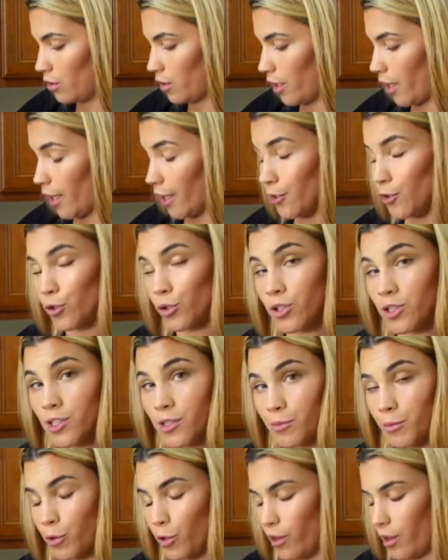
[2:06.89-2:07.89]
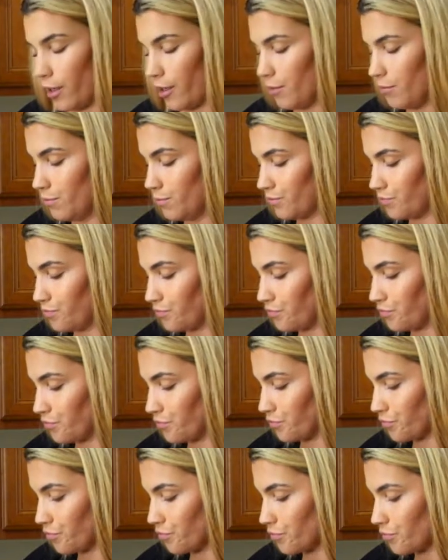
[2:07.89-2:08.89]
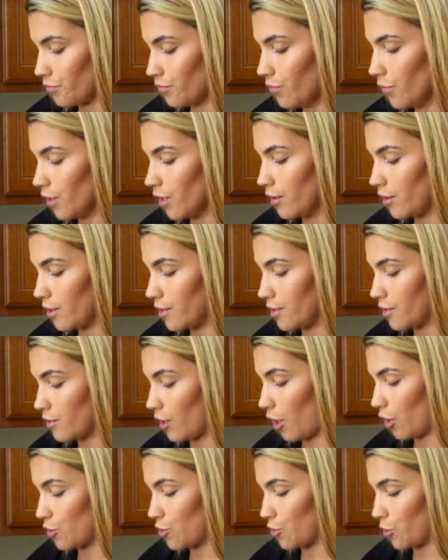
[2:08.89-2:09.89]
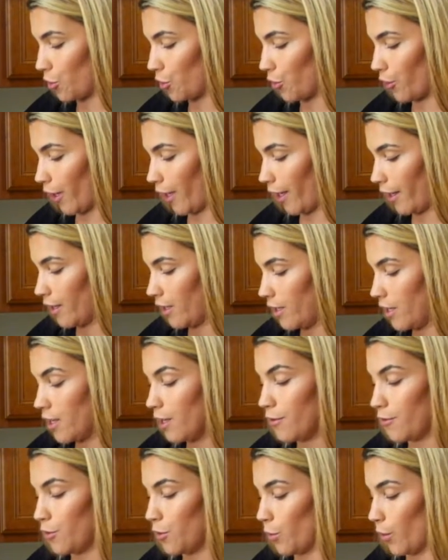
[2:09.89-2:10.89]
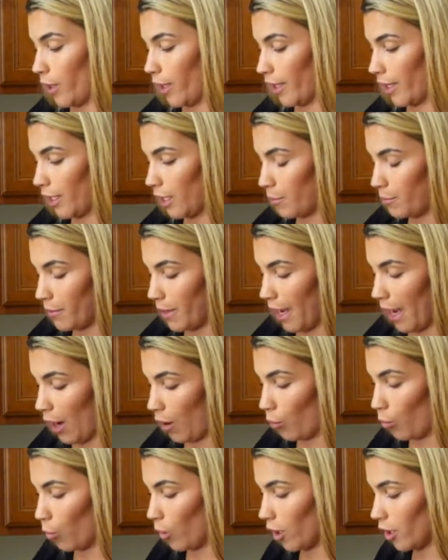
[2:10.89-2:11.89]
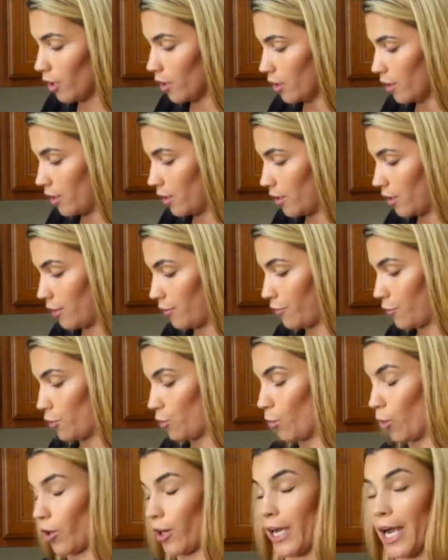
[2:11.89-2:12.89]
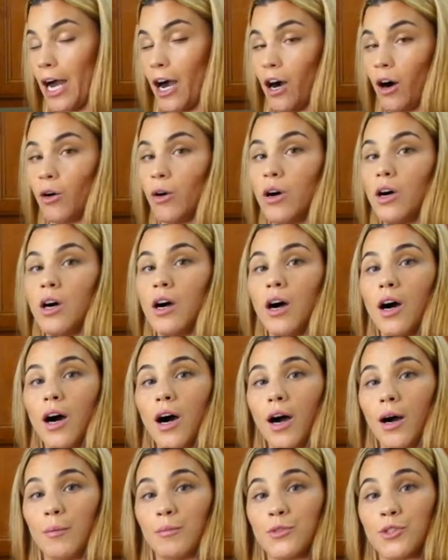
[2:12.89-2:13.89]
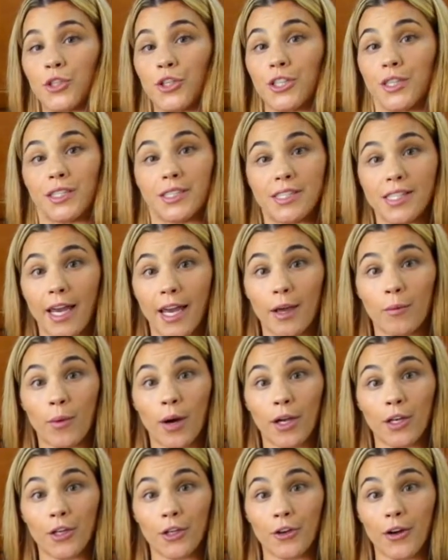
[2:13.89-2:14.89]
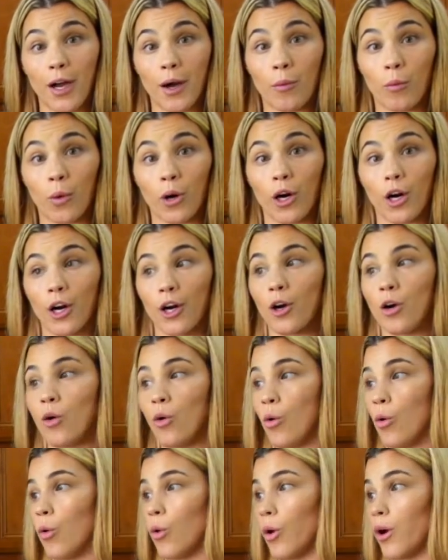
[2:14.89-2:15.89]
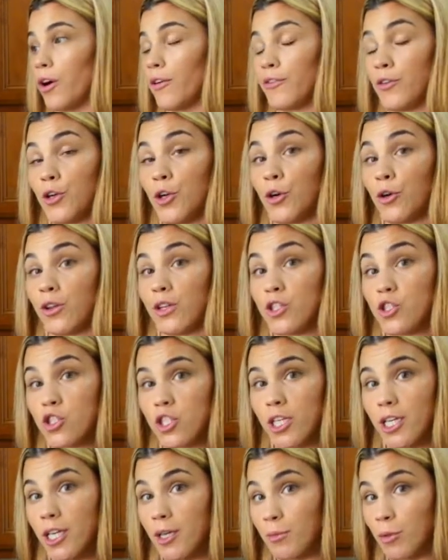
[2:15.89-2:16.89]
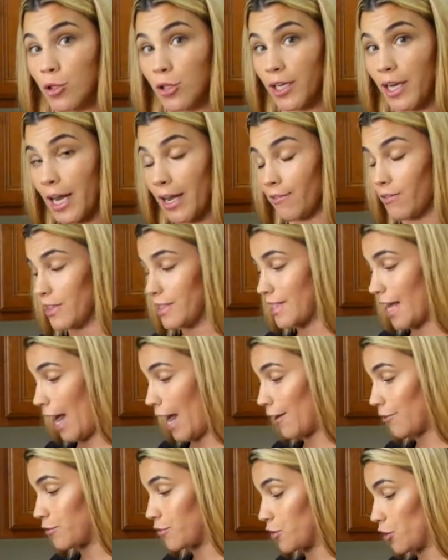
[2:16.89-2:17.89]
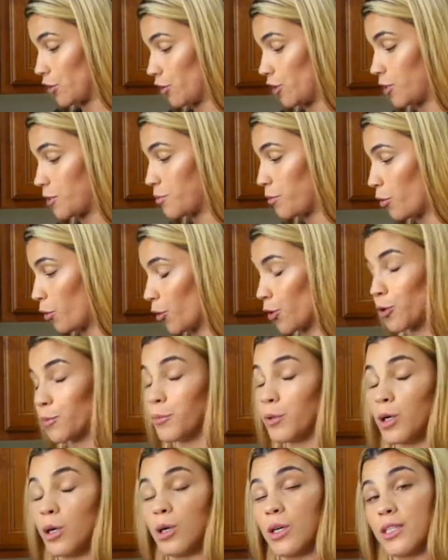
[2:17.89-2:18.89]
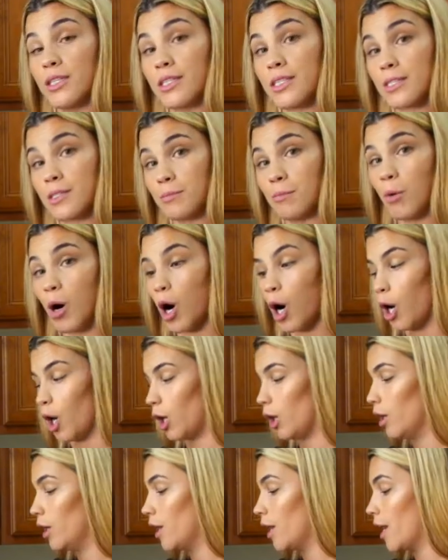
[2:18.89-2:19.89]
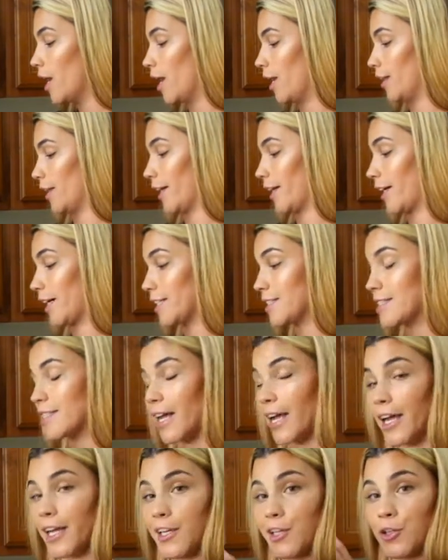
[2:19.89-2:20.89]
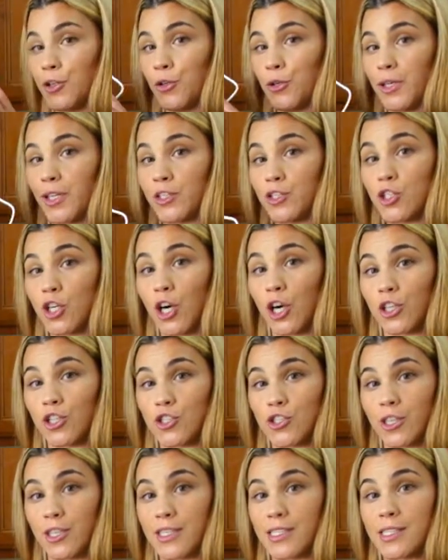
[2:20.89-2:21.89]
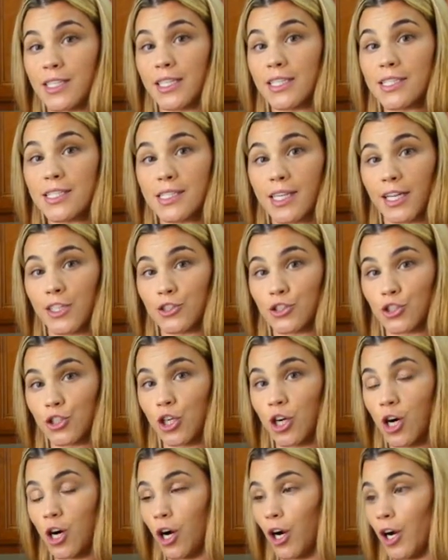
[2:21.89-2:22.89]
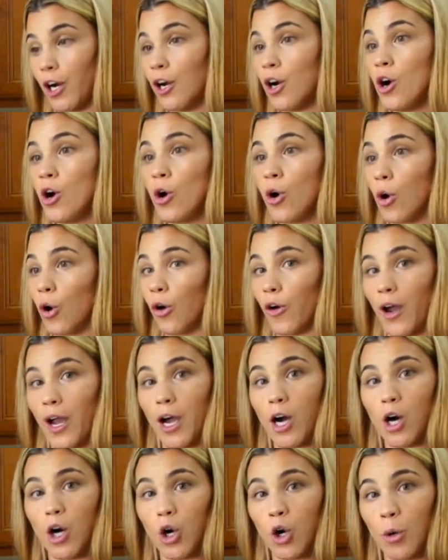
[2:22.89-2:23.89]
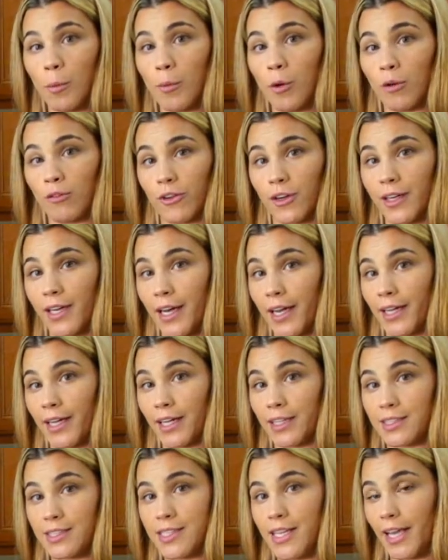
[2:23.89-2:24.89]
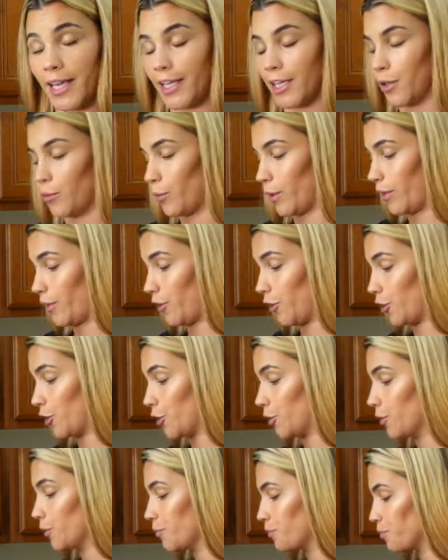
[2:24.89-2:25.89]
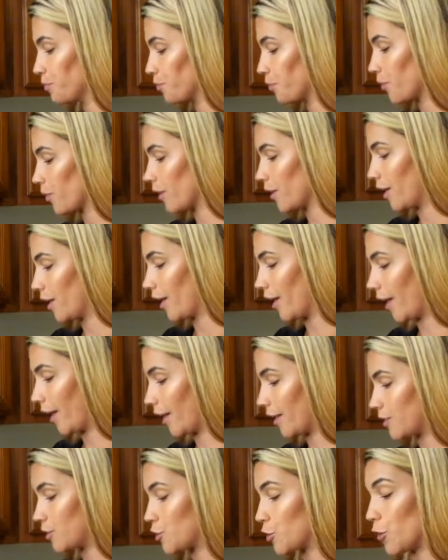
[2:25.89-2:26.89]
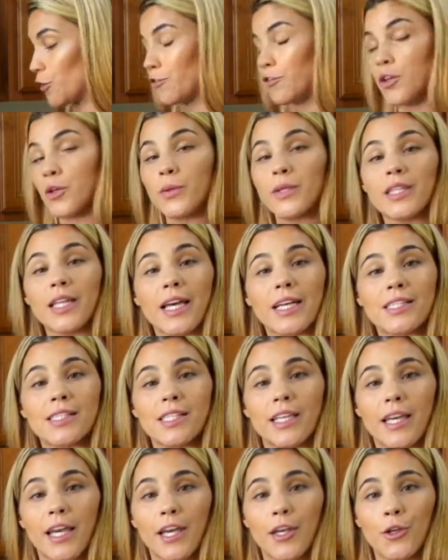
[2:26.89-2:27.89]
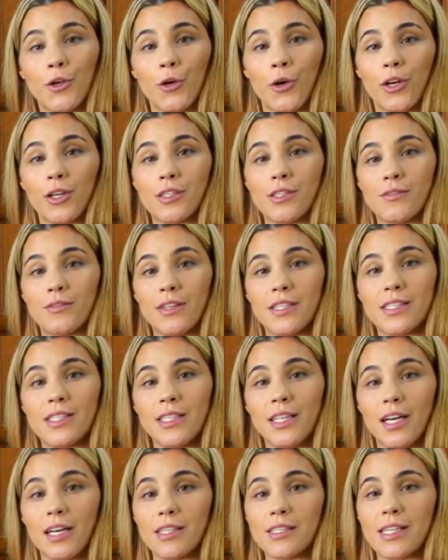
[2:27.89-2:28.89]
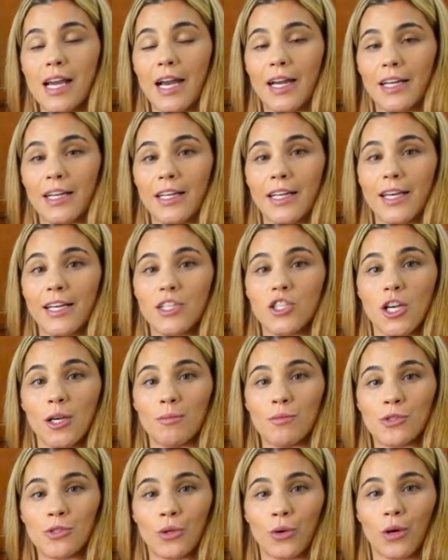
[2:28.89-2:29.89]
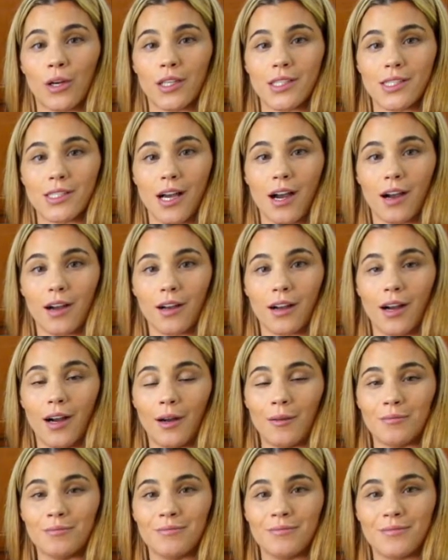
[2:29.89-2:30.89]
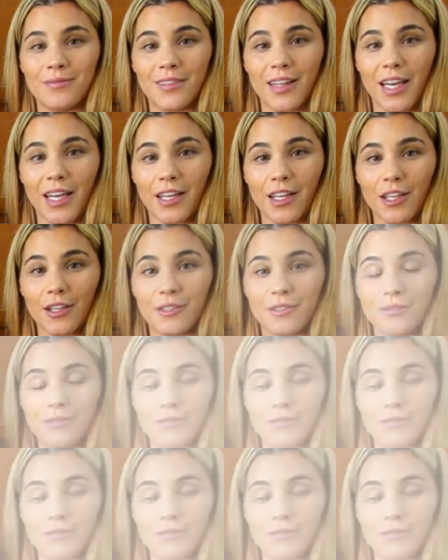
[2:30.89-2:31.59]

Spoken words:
and or smoothie. This is also great if you want to keep it at work, if you work out during the day while you're at work, or if you go to the gym, you can have this after. It's portable, it's small, and like I said, you can charge this inside your car or at home overnight and take it with you. And so if you would like to get yours, visit us at ehmstore.com. Thank you.